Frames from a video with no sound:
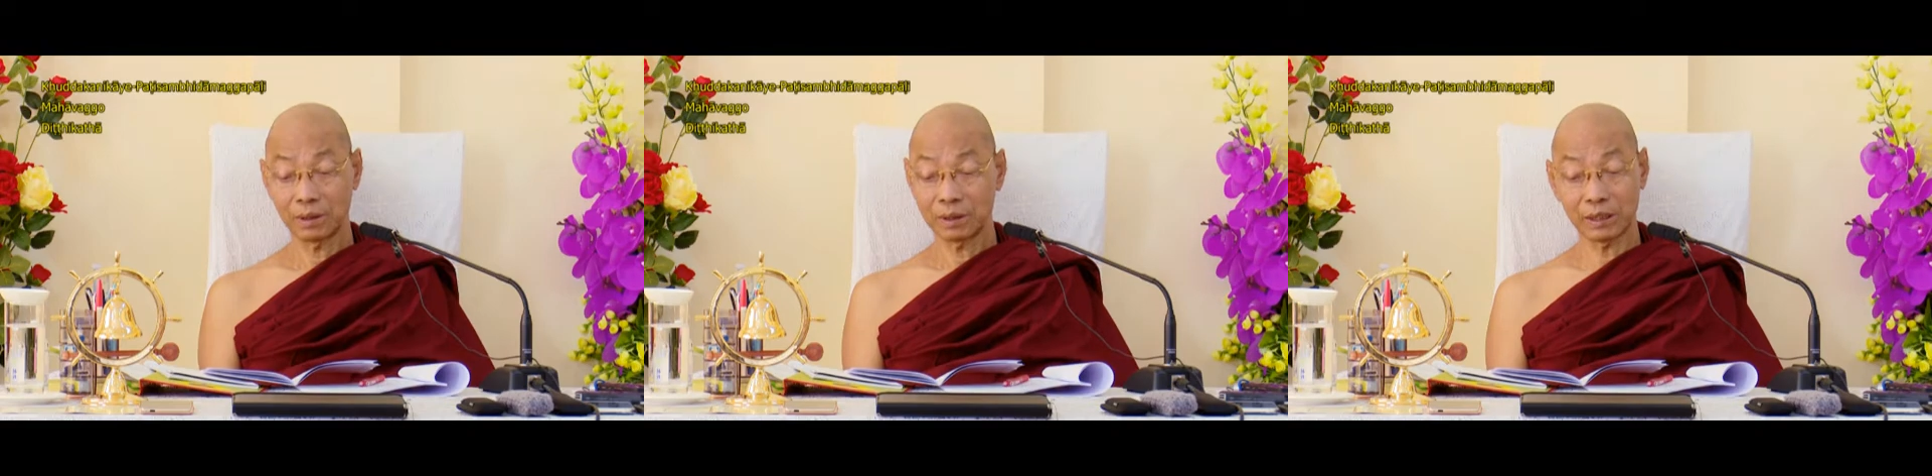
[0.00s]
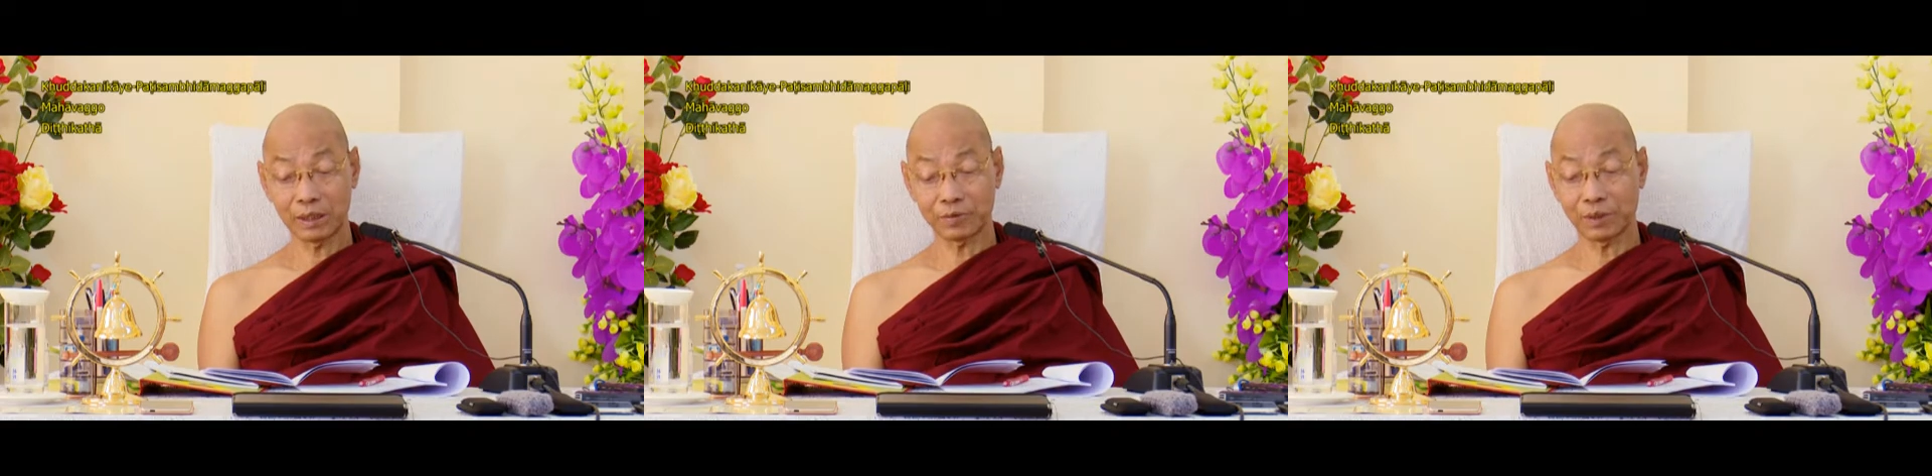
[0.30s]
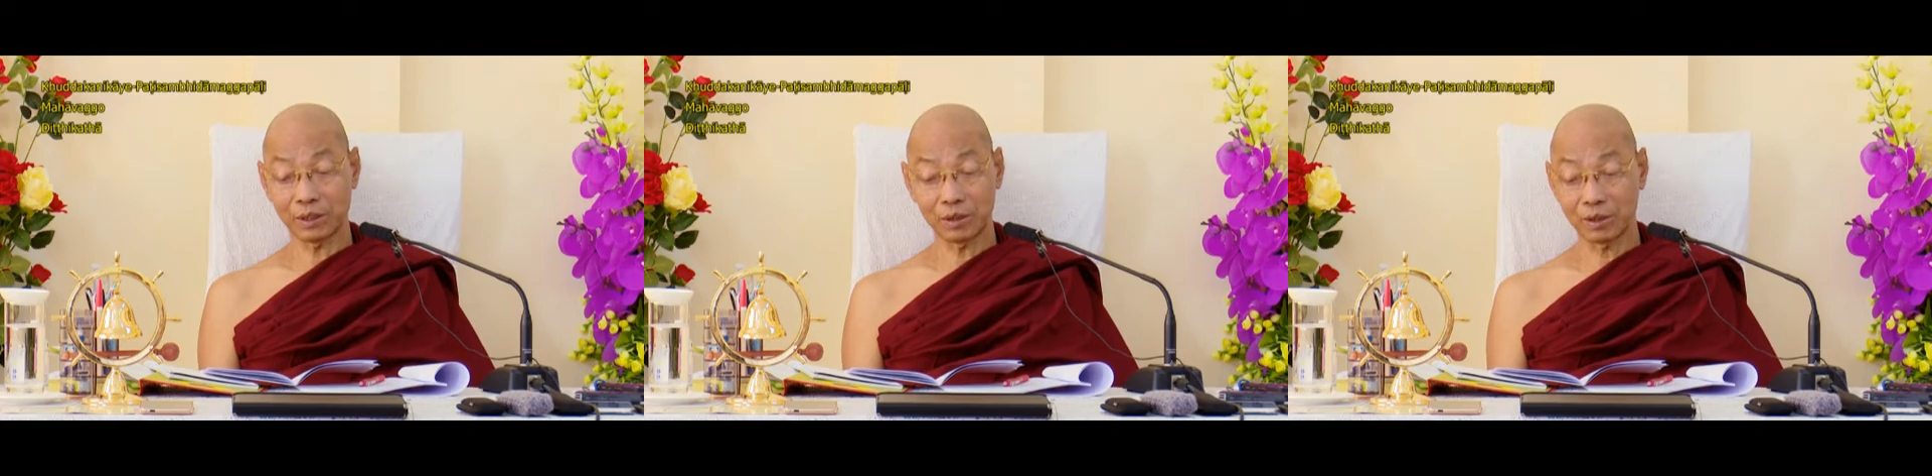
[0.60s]

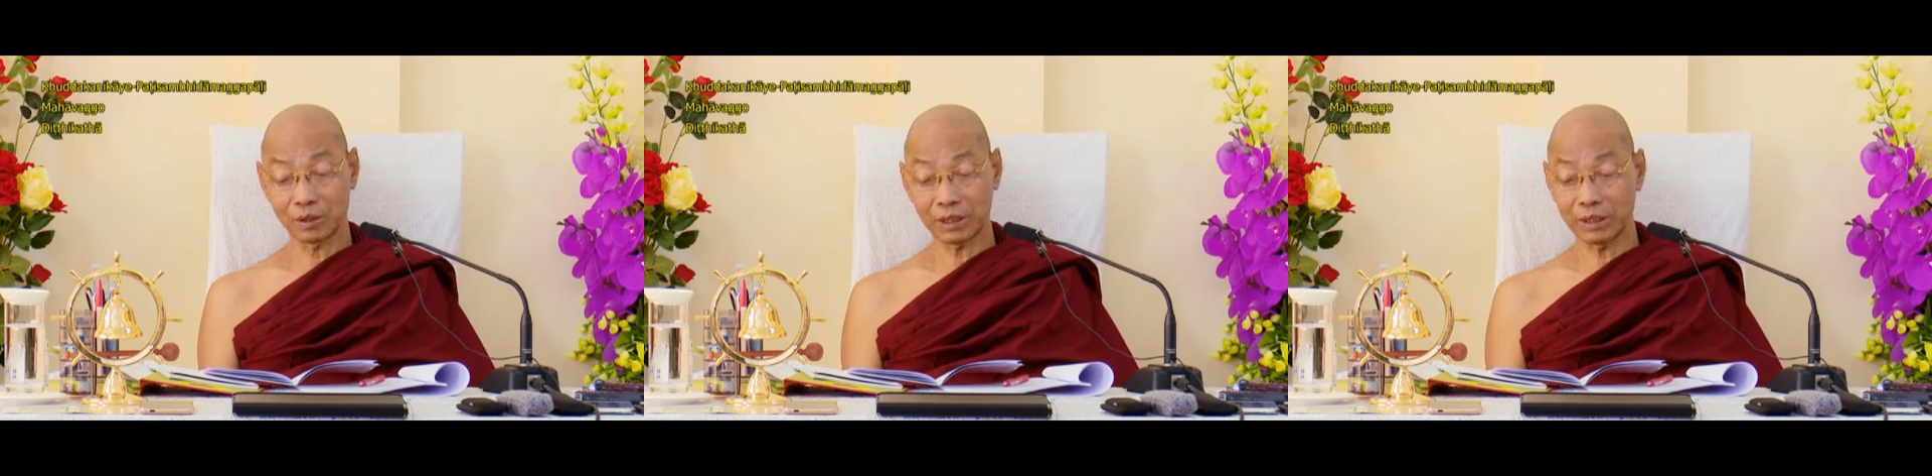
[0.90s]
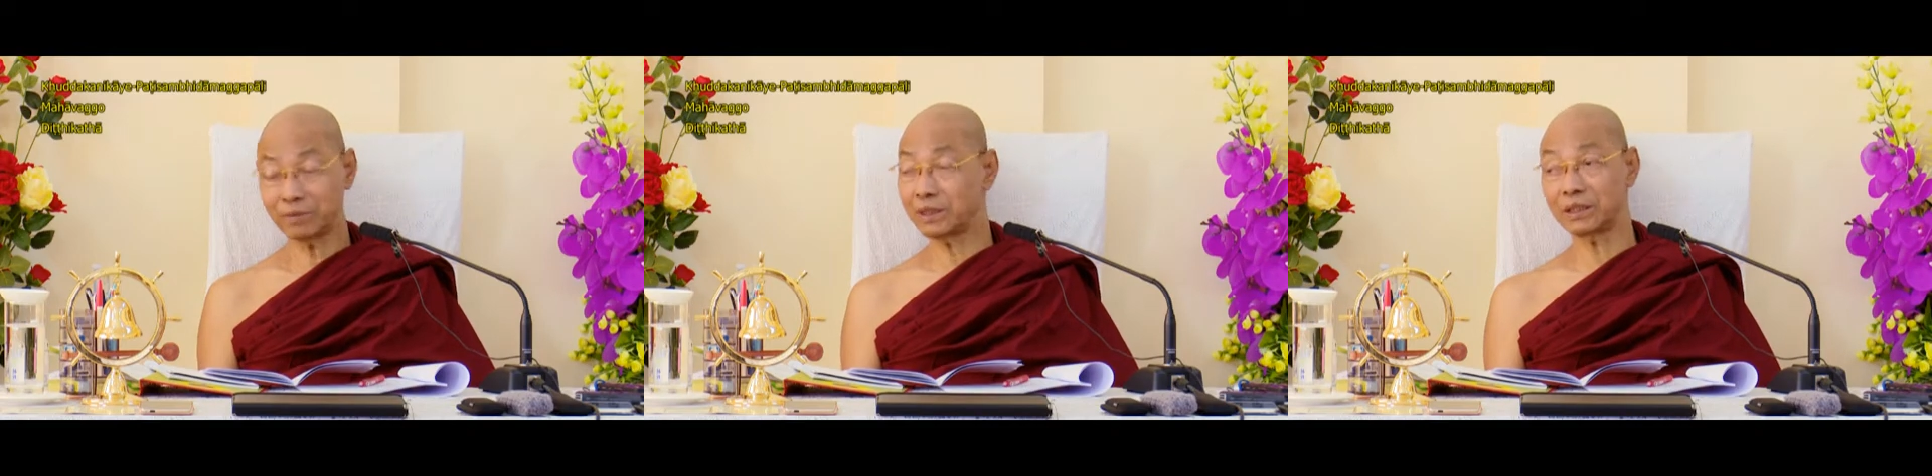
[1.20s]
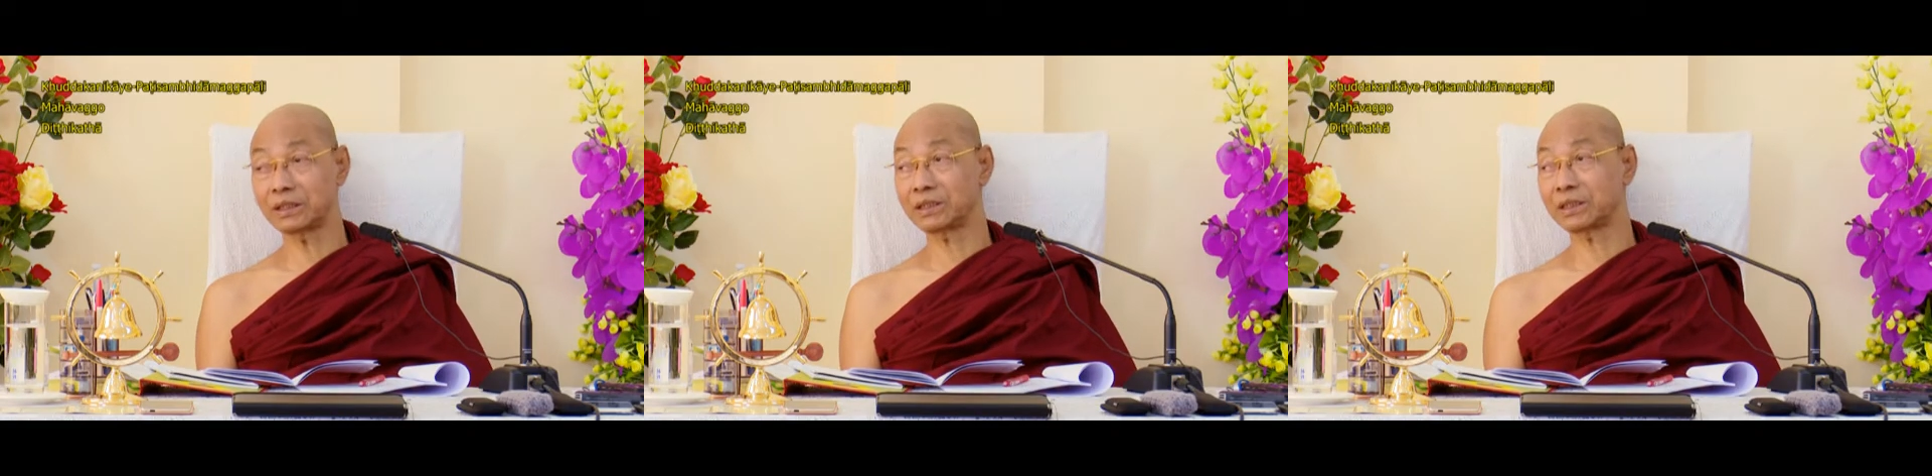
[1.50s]
Attachment or craving
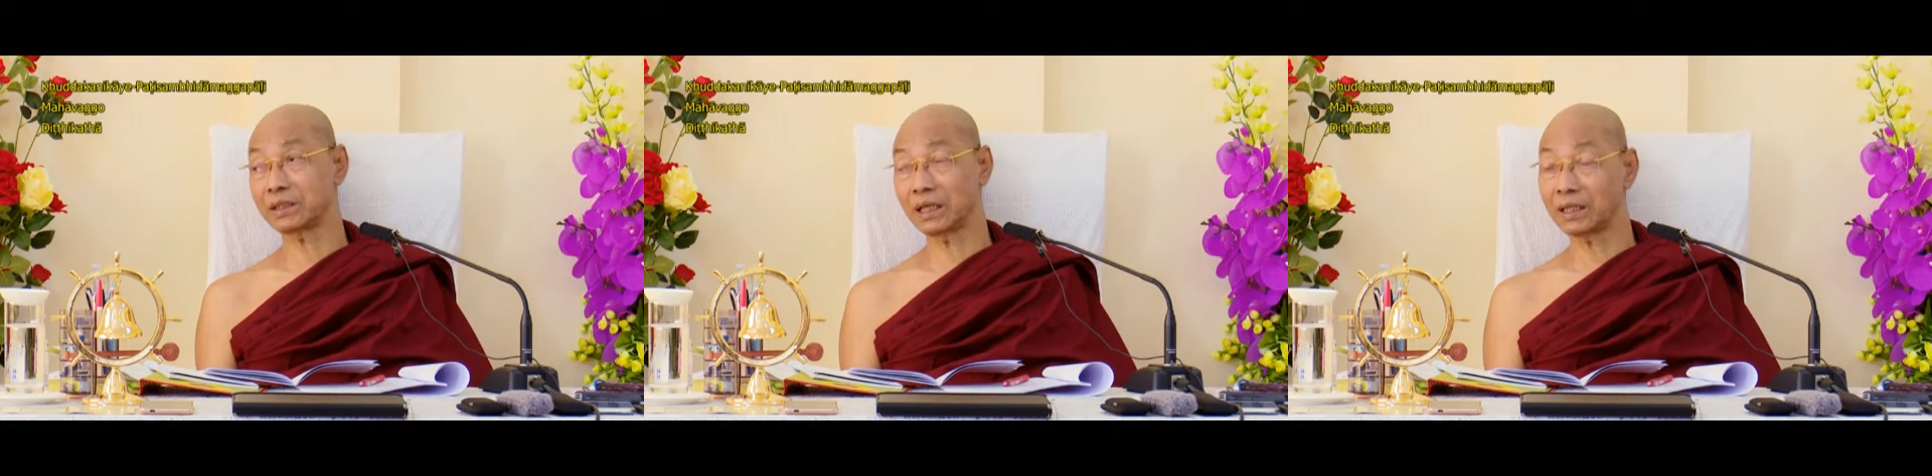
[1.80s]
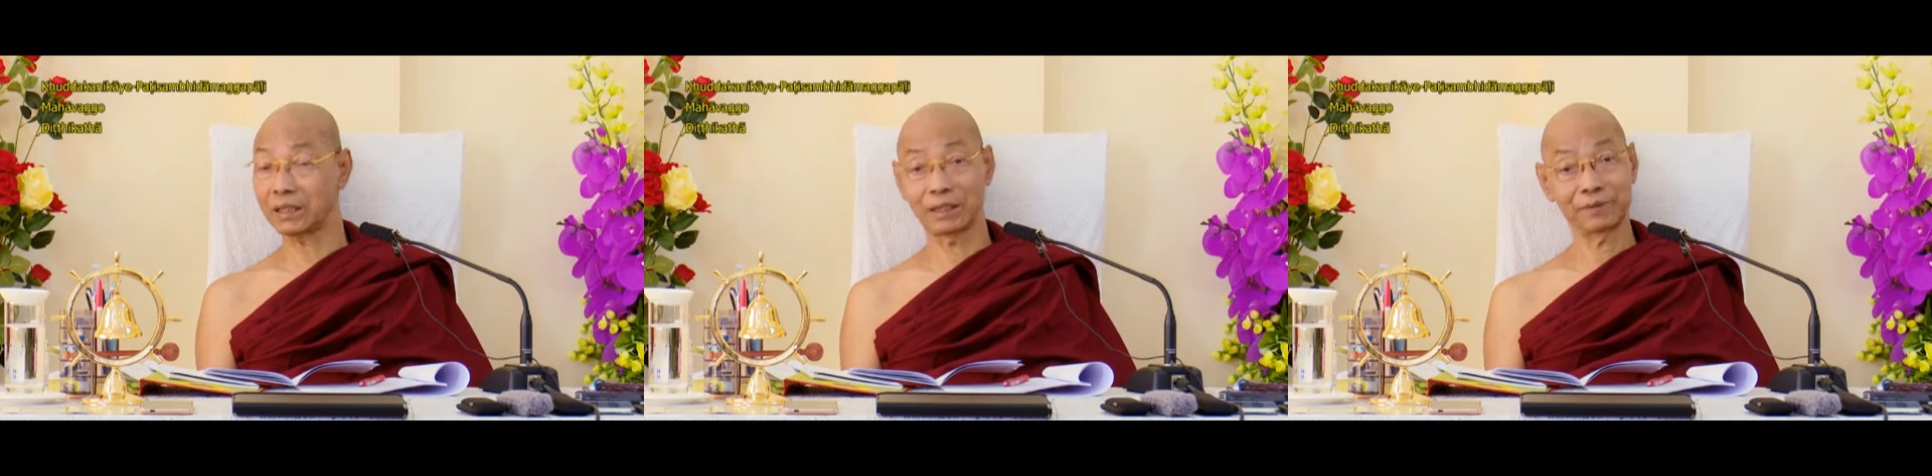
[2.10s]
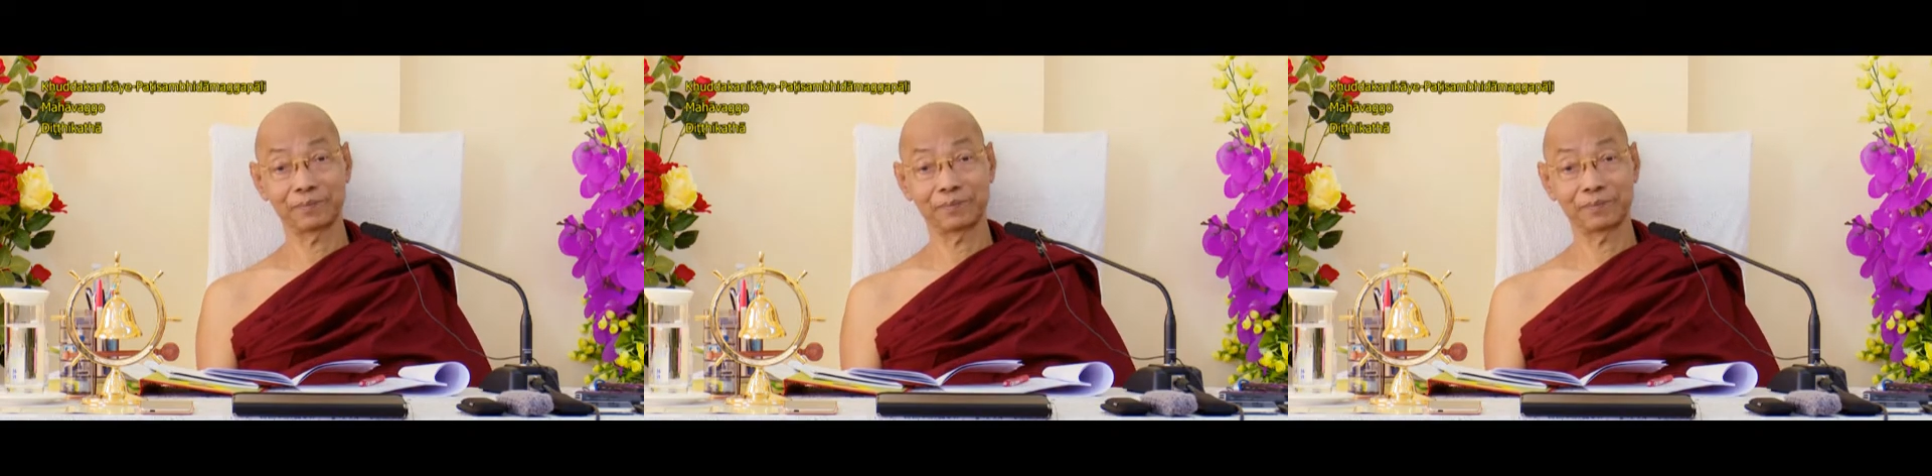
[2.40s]
is another.